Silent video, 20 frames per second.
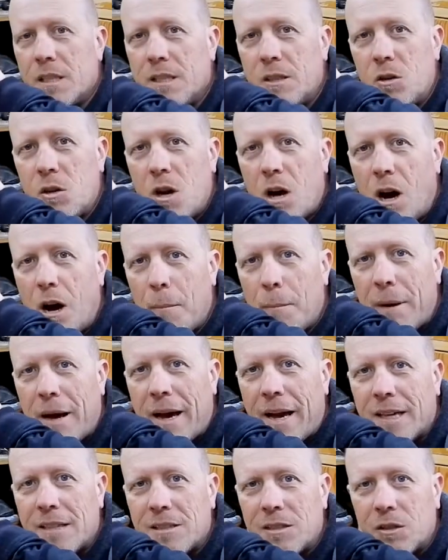Little
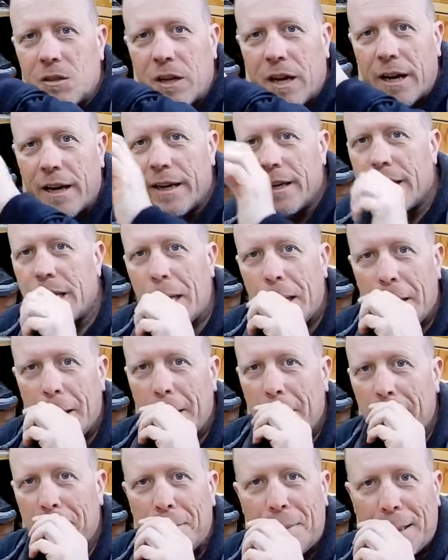compact little guy,
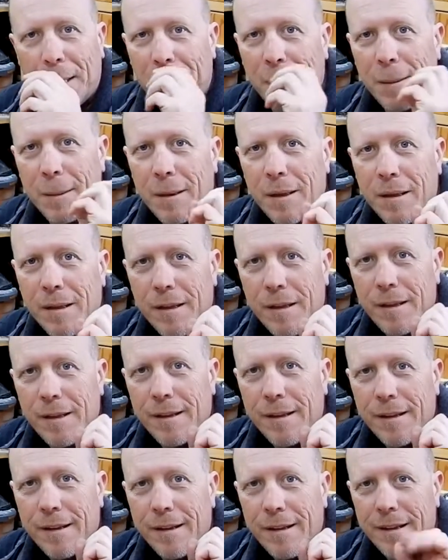but
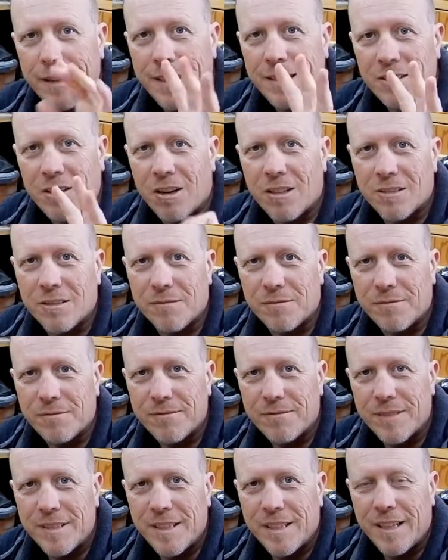it's awesome.
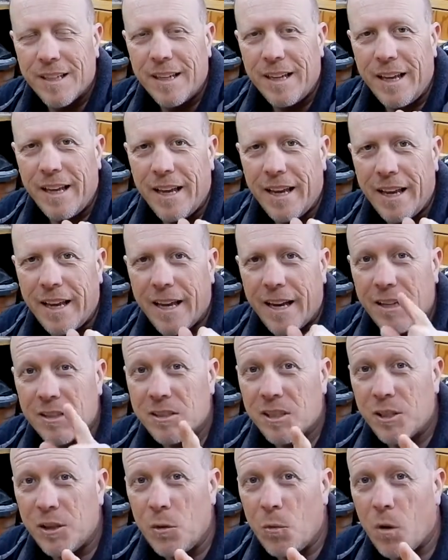And I'll
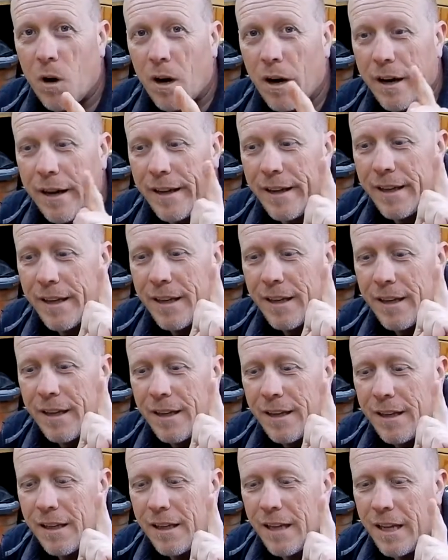tell you why.
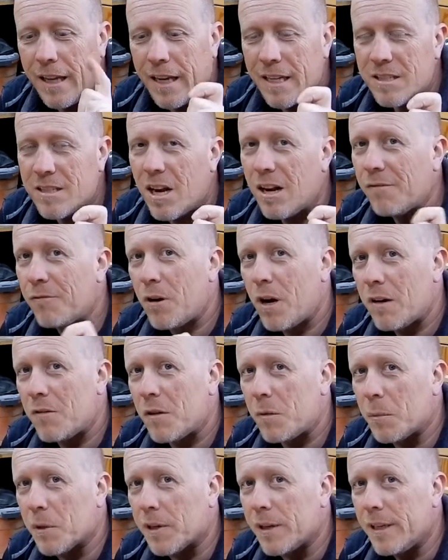And it's not for
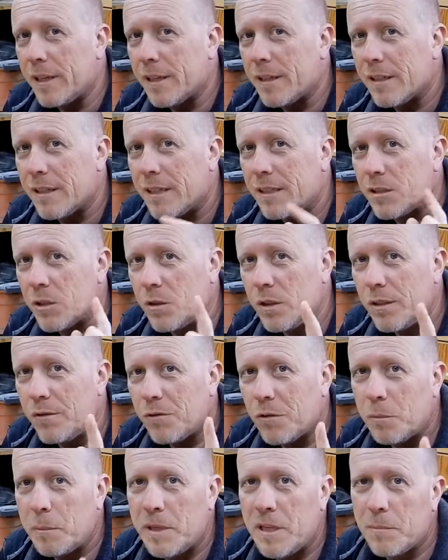everybody, it's only
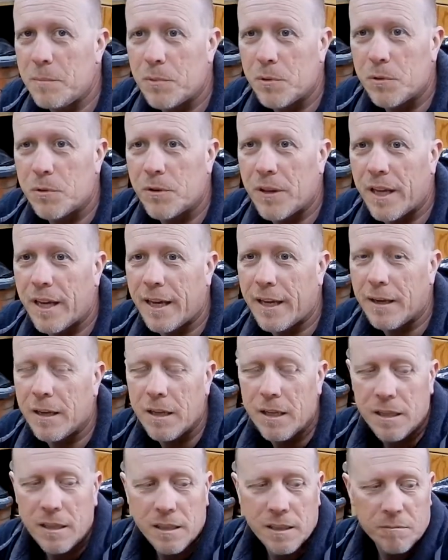for people that
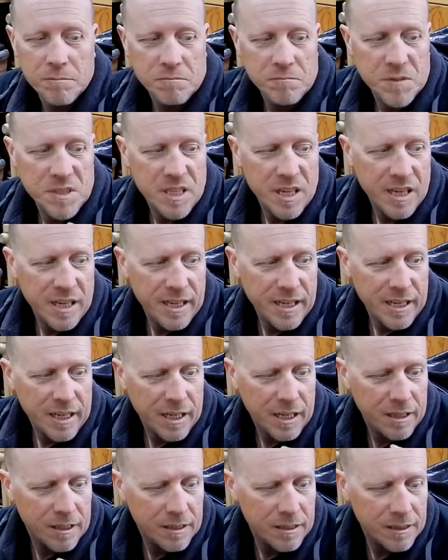
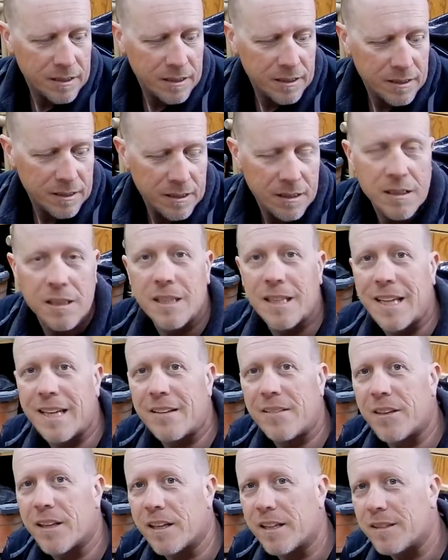say
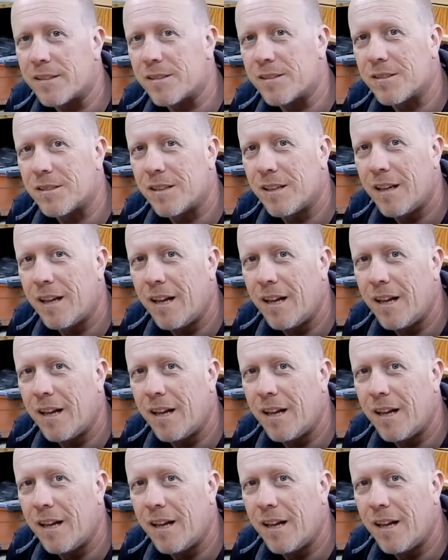collect things.